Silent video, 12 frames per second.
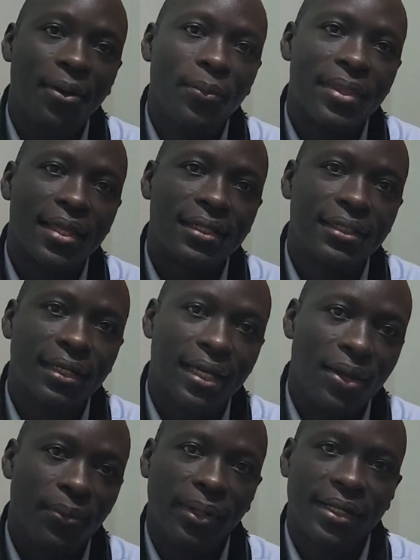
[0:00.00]
With that,
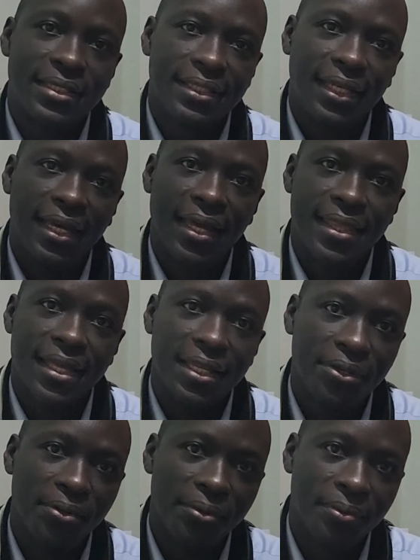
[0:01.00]
I want to say
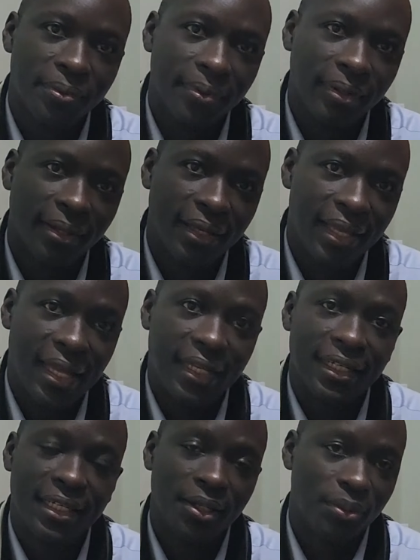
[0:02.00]
thank you,
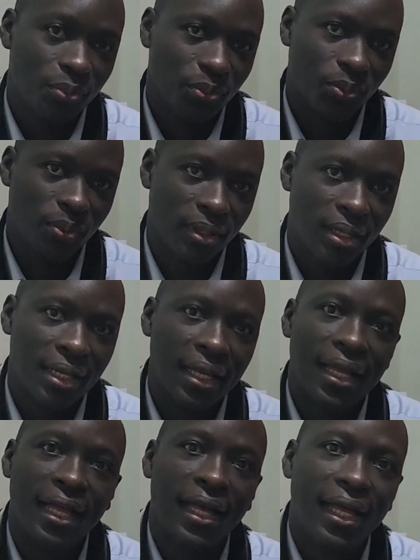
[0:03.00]
and
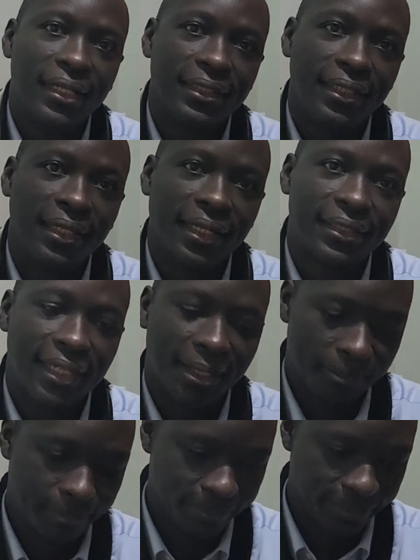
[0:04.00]
until next time.